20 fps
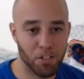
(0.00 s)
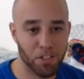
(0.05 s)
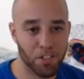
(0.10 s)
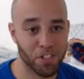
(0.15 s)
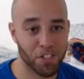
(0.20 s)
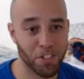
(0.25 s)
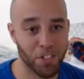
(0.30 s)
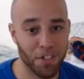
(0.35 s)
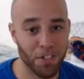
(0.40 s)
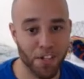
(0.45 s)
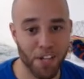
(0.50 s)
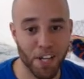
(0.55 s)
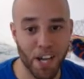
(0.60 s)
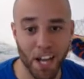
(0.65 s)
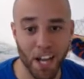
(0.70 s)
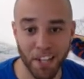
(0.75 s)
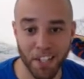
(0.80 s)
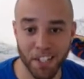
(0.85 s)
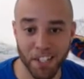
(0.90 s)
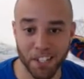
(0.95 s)
sure
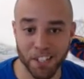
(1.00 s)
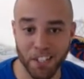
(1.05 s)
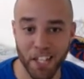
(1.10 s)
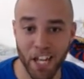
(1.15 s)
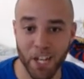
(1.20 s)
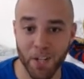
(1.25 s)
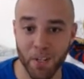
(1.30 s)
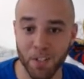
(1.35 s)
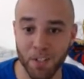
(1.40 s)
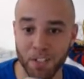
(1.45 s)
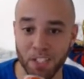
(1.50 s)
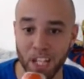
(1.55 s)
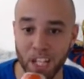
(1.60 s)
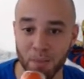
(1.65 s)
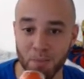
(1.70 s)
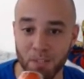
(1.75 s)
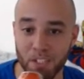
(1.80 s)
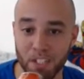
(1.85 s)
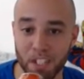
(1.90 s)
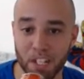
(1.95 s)
how this Necro
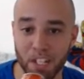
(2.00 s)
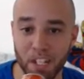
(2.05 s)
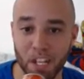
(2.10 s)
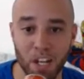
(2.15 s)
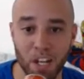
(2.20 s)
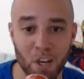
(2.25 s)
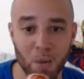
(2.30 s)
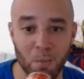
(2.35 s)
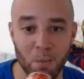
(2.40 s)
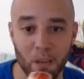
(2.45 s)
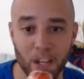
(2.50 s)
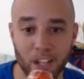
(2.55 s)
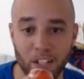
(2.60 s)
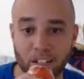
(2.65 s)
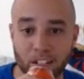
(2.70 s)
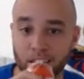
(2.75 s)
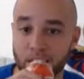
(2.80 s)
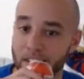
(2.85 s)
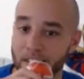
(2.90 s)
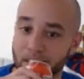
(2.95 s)
team is going to go, but
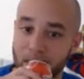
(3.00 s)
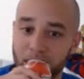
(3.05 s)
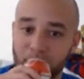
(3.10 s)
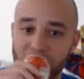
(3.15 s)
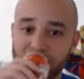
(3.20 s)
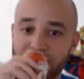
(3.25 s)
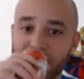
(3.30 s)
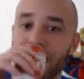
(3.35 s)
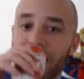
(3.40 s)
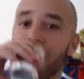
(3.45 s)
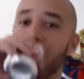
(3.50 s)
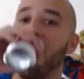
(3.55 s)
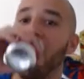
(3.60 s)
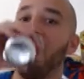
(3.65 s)
let's give it a shot.